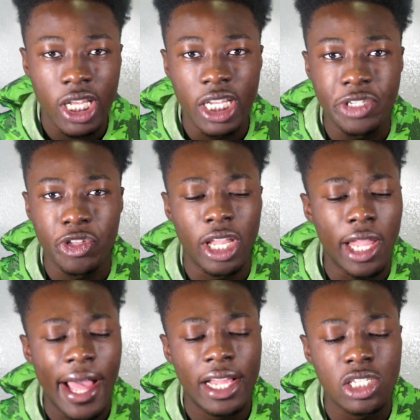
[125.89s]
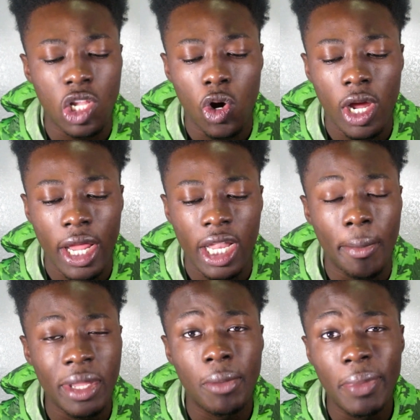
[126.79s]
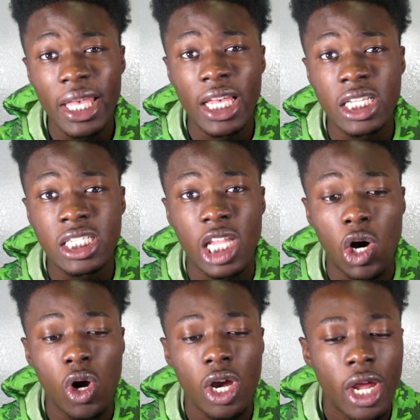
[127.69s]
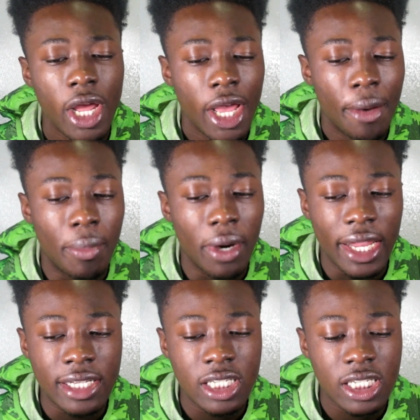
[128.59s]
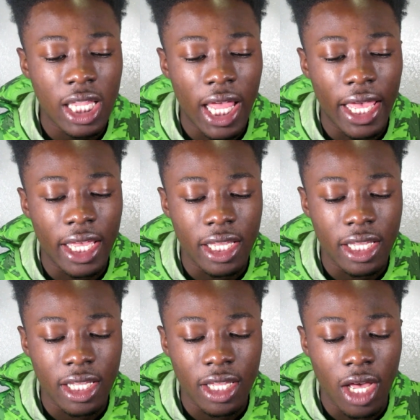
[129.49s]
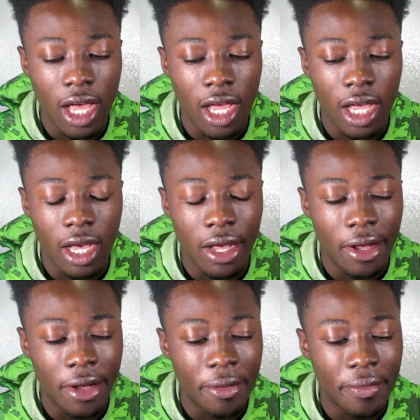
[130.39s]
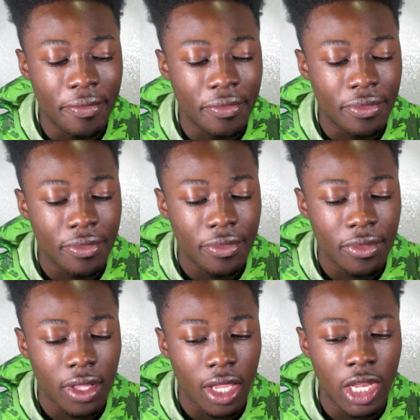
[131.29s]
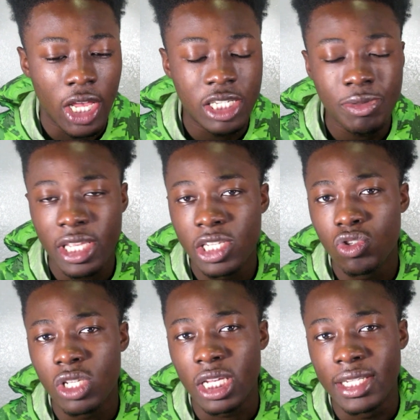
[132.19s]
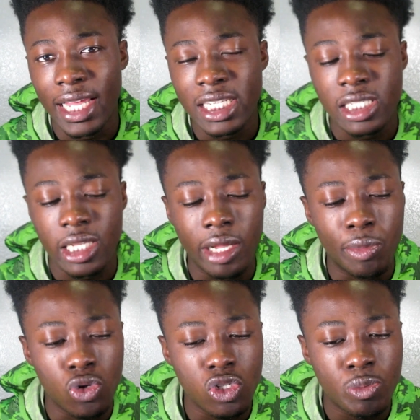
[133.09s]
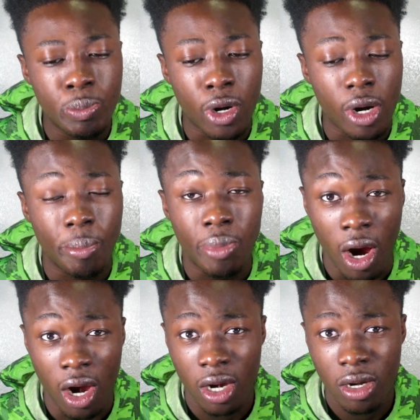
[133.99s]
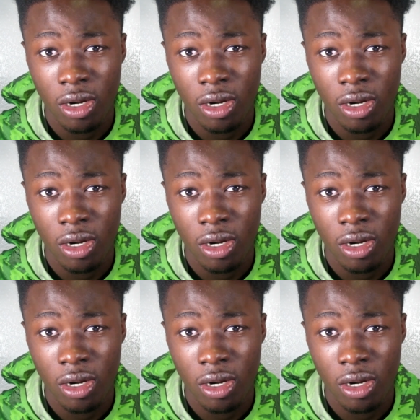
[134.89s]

It's a lot slower, and I mean the beat is slower, but it's just like you know, it seems like he's using less syllables per bar.